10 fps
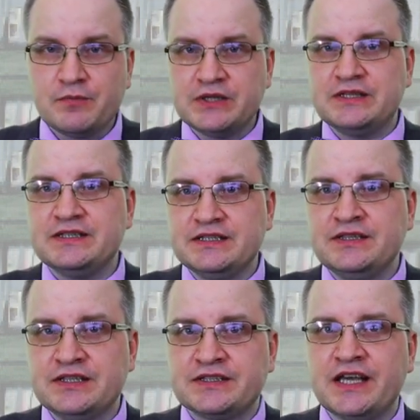But
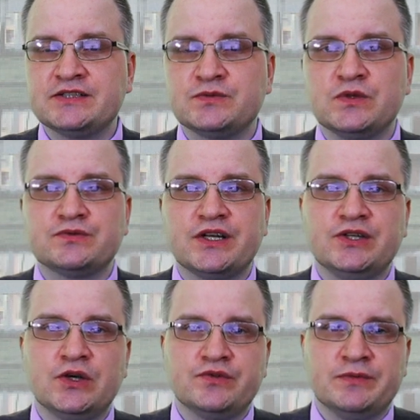in this case, we already
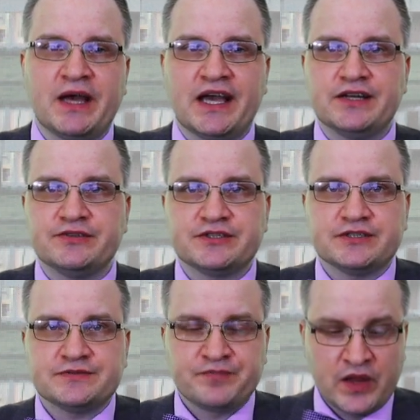know the MAC
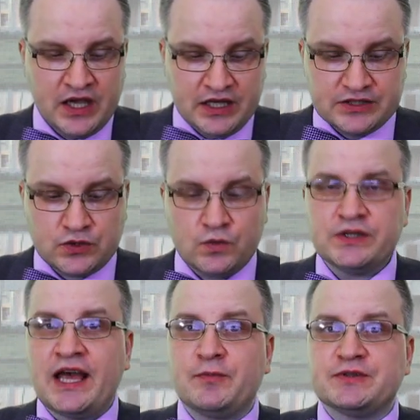addresses. So
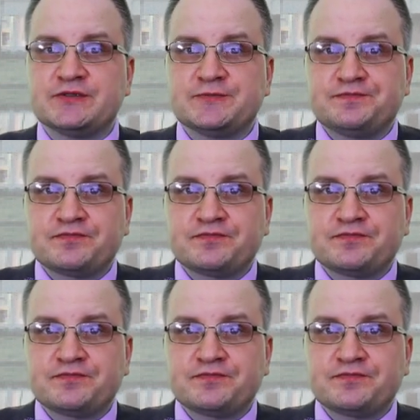what happens?